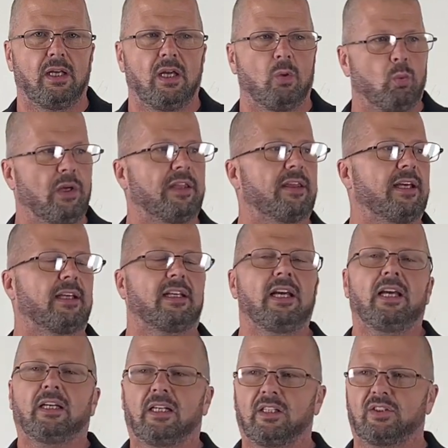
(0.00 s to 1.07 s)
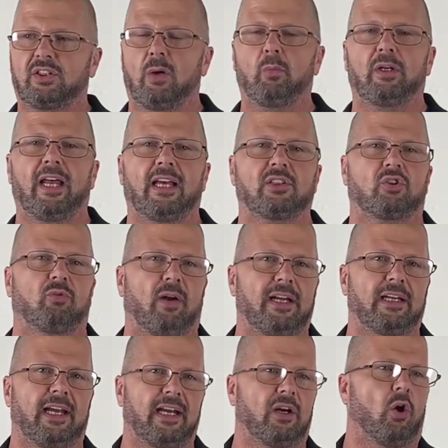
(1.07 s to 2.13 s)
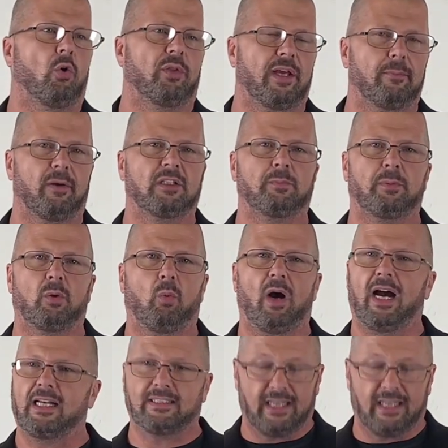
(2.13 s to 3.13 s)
We think because someone has gray hair, oh, they must be wise.